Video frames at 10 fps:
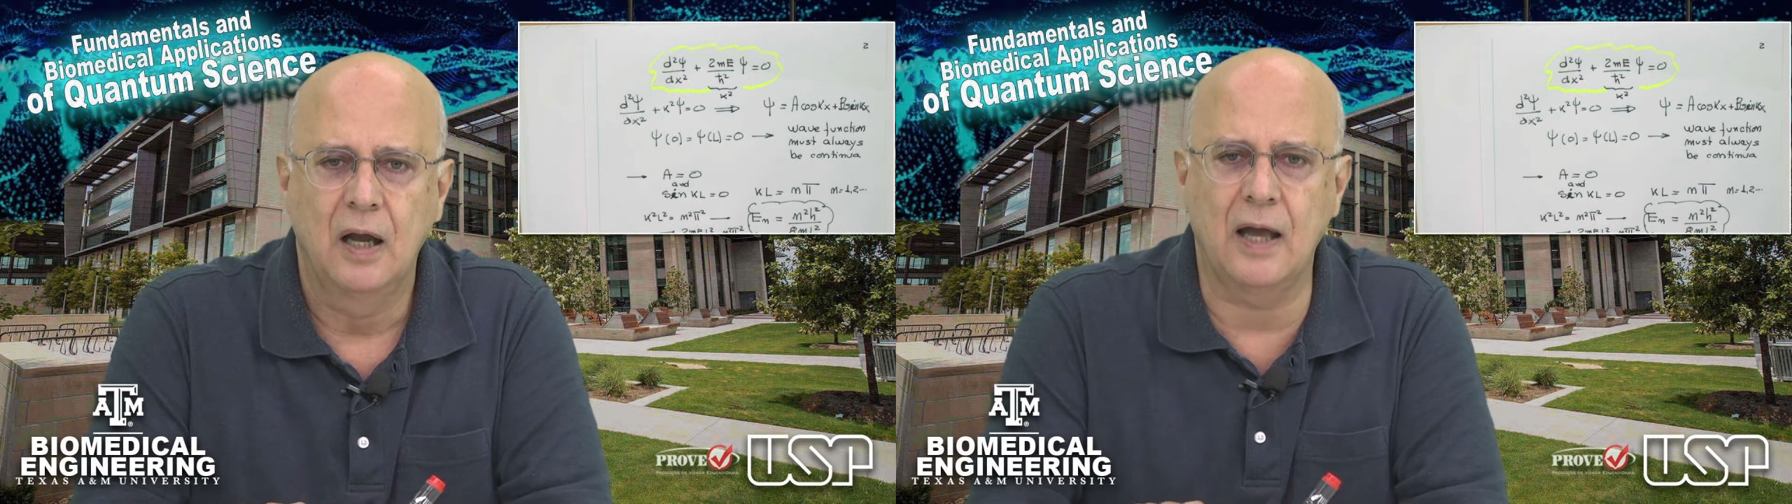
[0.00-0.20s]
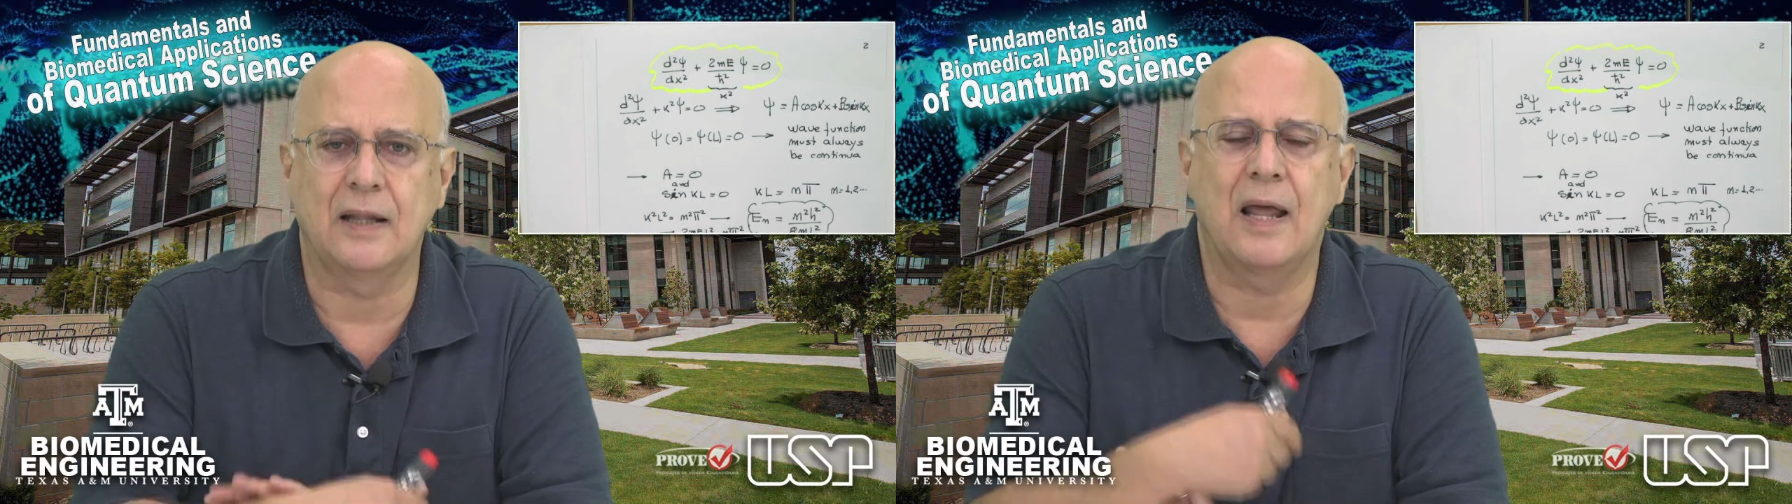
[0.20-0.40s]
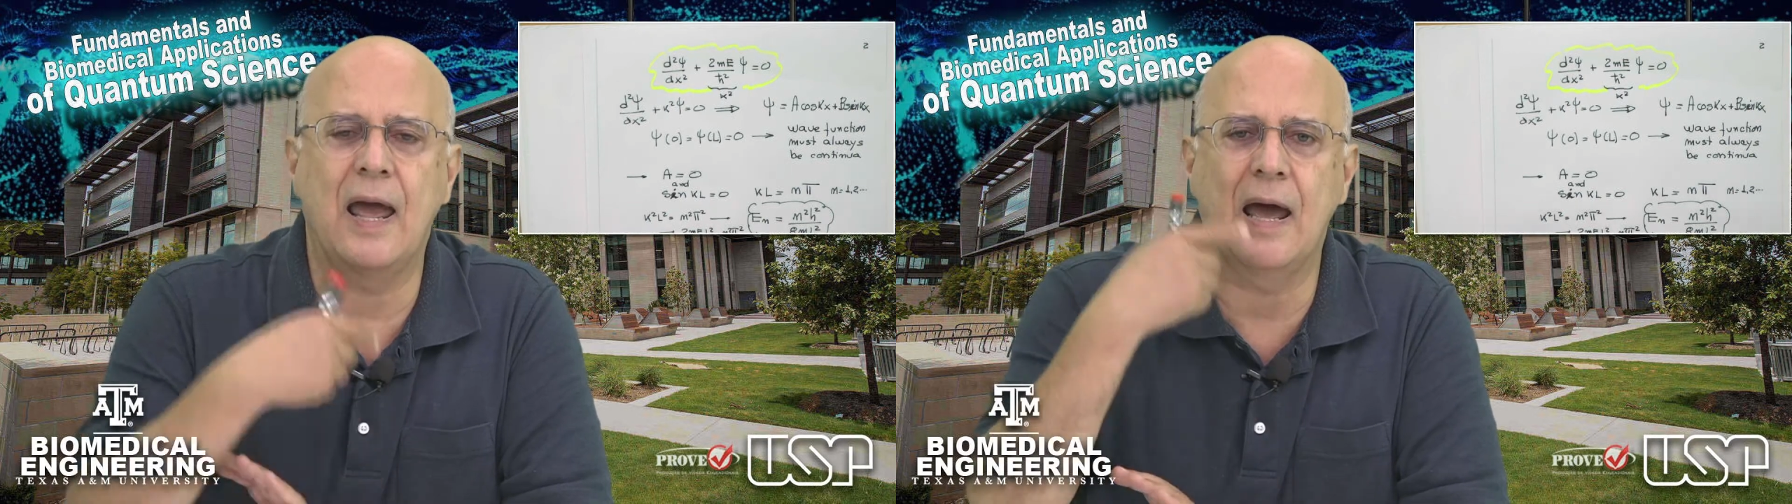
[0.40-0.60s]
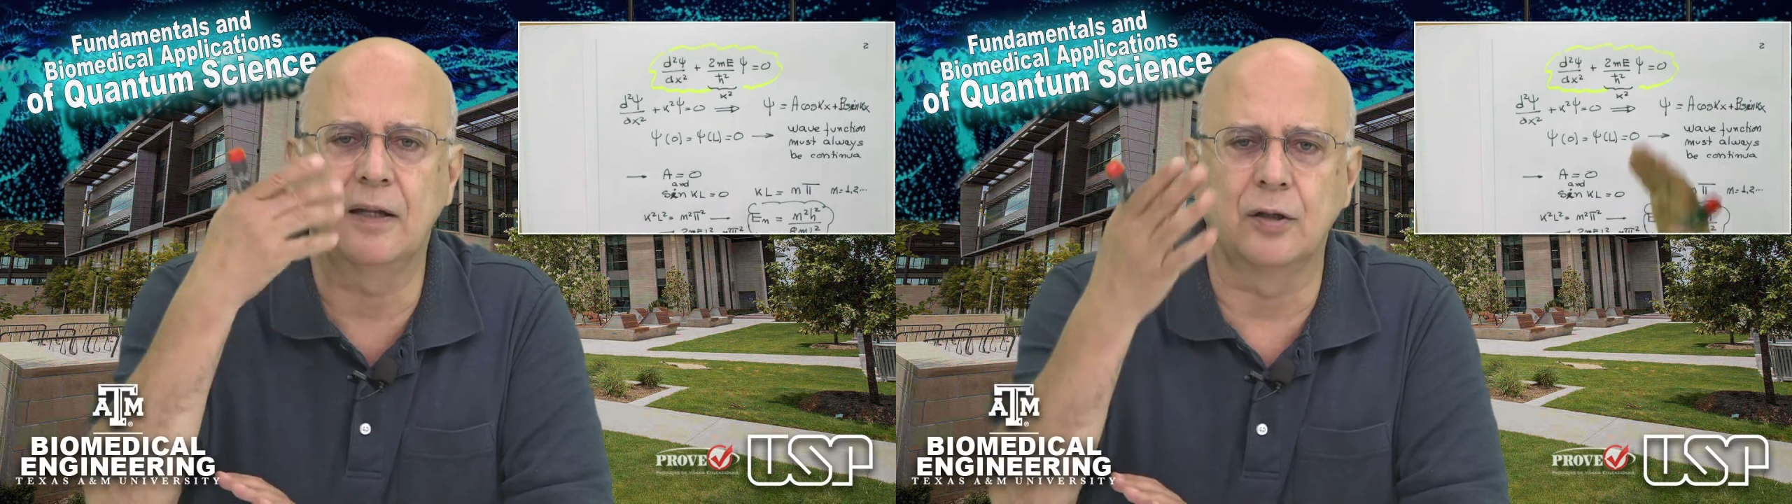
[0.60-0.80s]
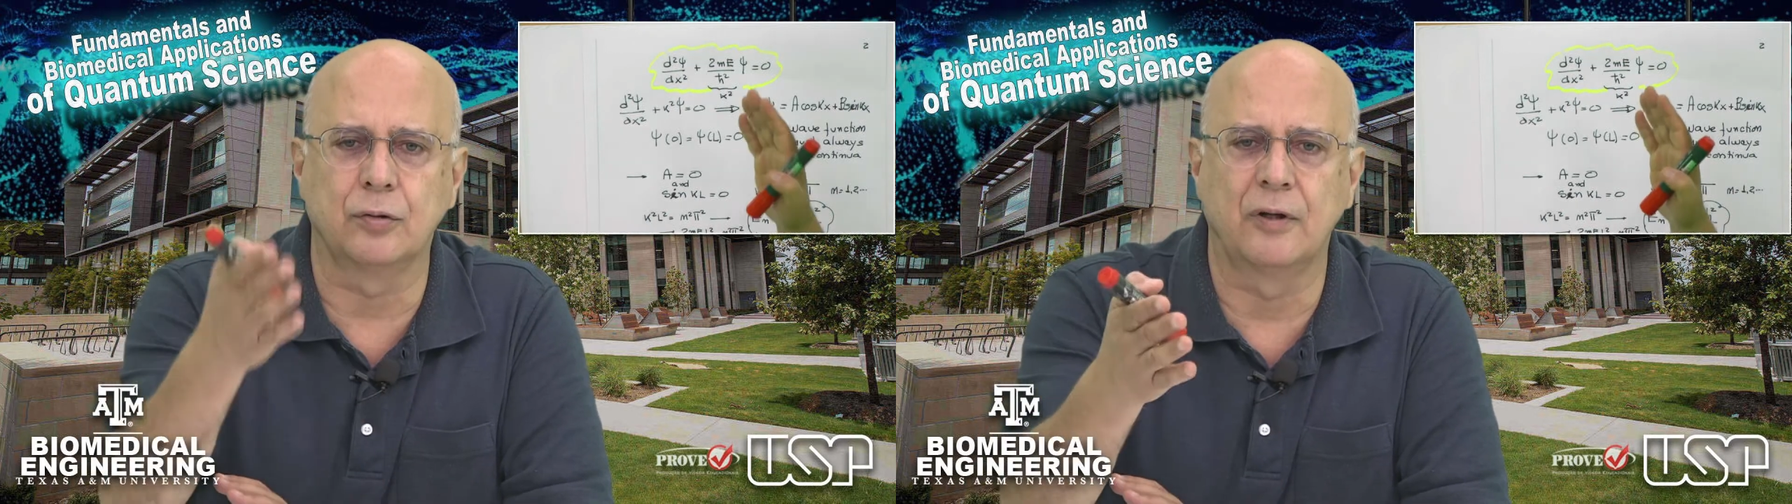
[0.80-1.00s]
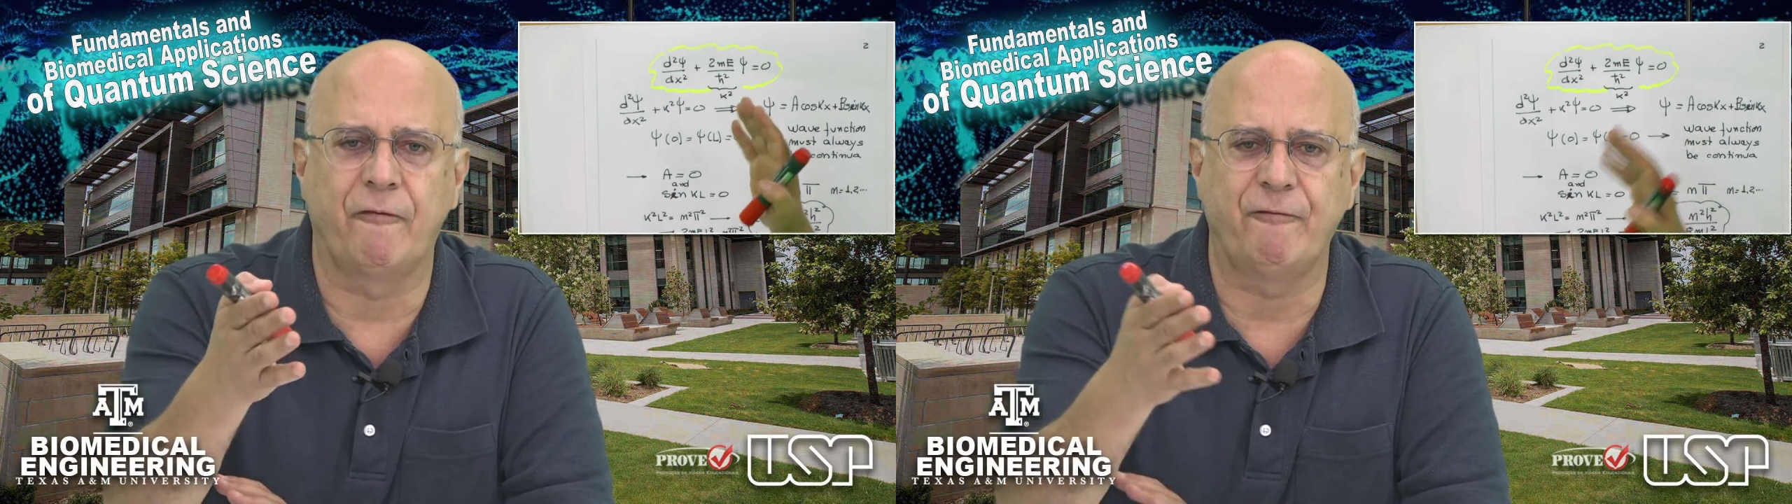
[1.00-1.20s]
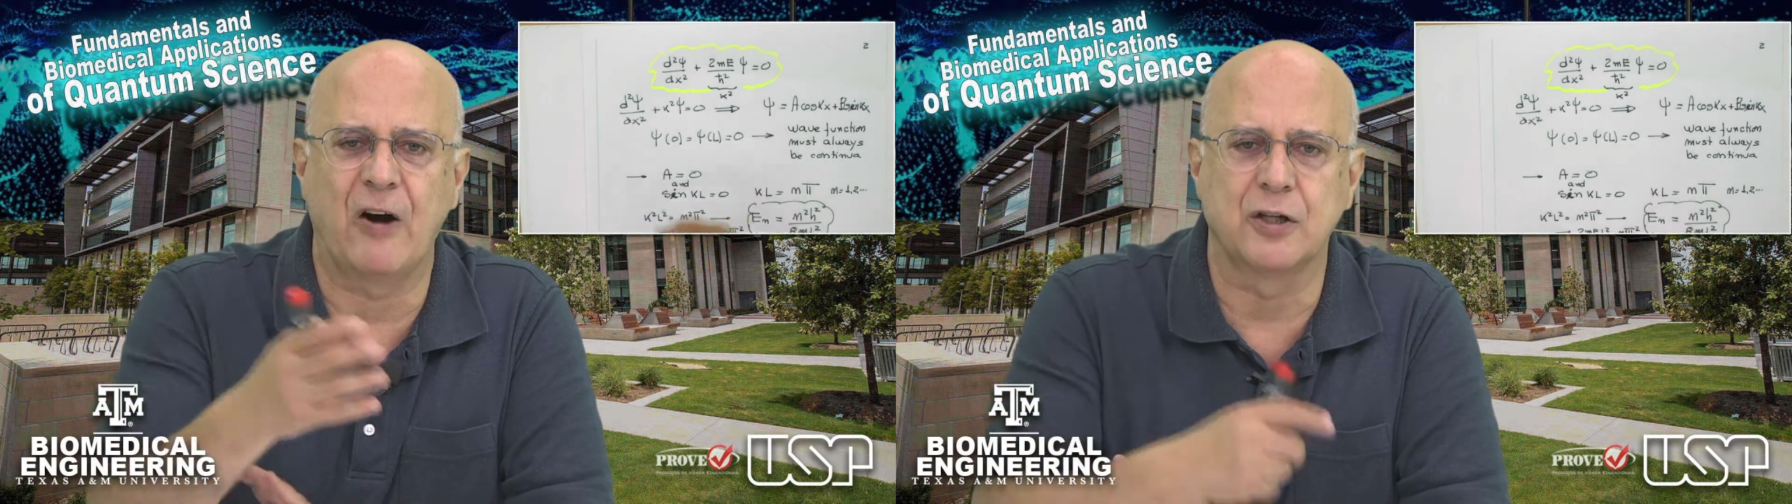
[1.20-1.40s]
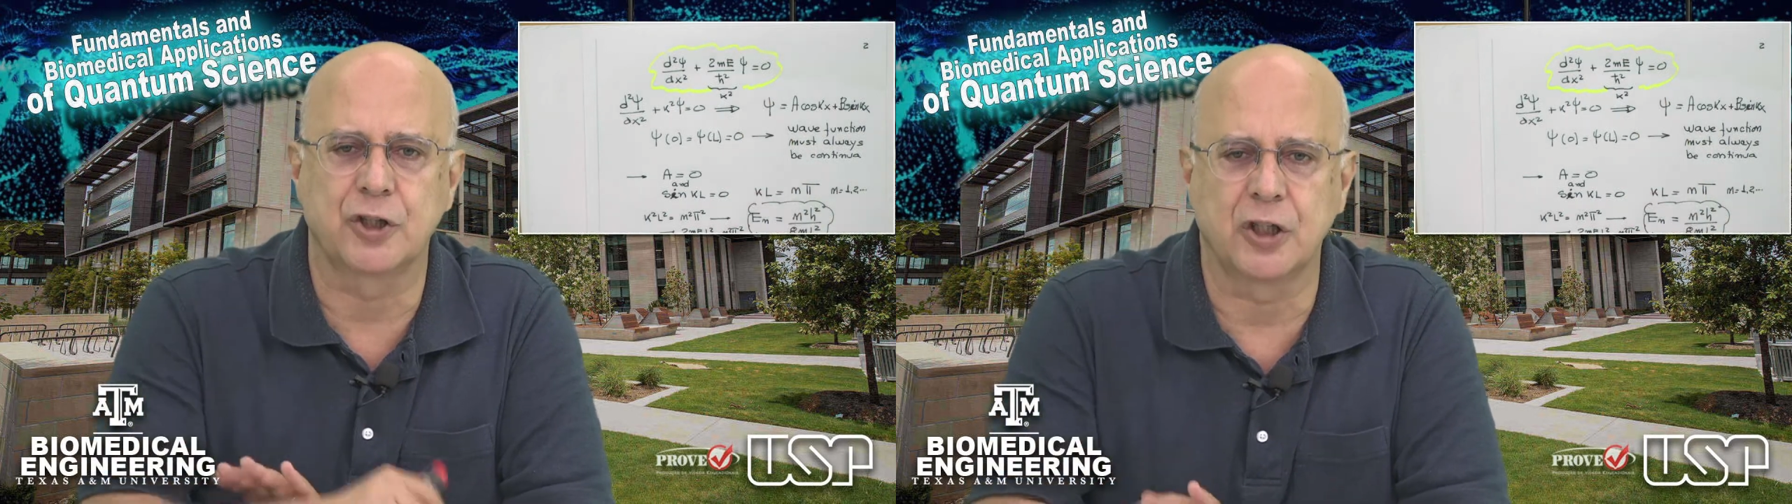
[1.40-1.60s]
and add it to the
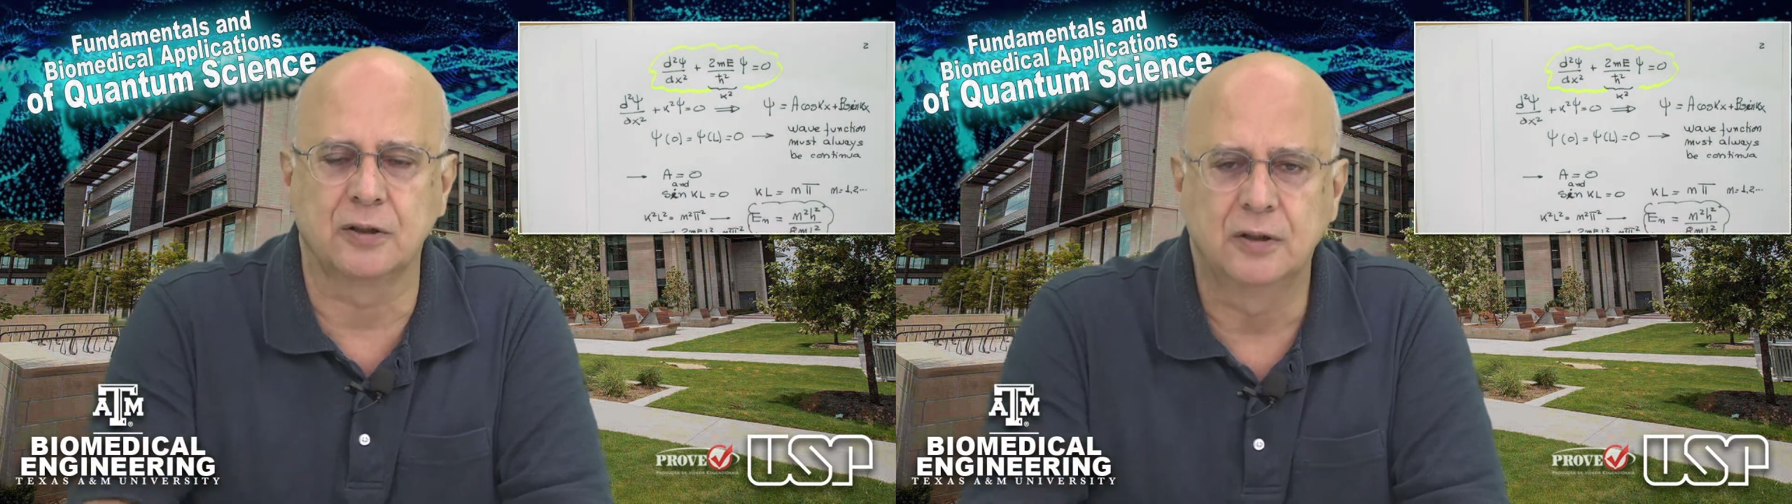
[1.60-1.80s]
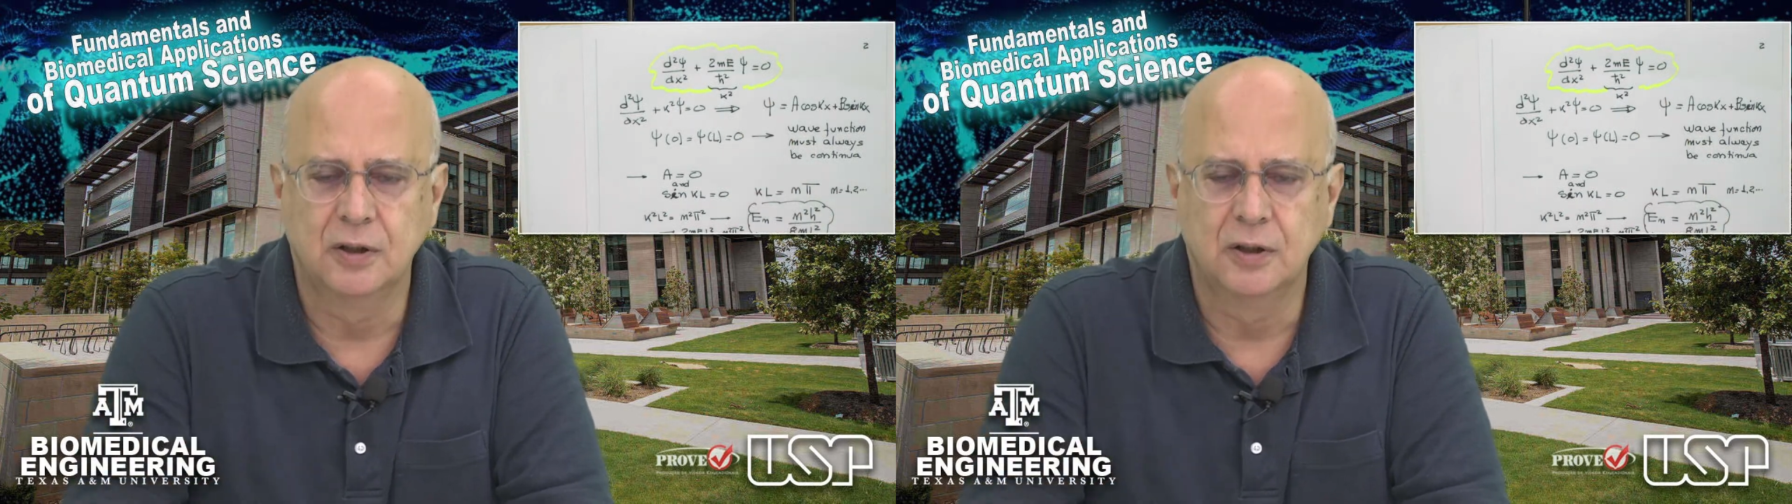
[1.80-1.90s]
function,